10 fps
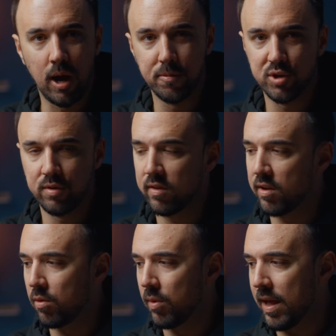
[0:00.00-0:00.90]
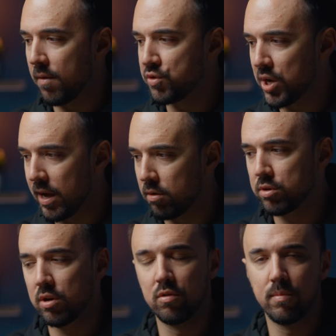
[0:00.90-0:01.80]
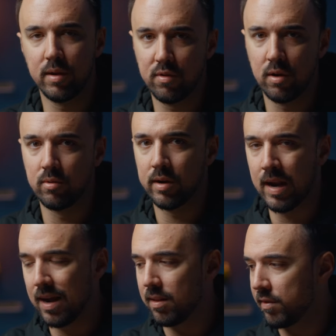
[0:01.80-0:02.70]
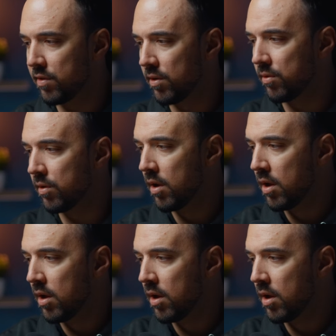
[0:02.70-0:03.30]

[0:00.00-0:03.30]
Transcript: options here we have shadow tone mid tone and highlight tone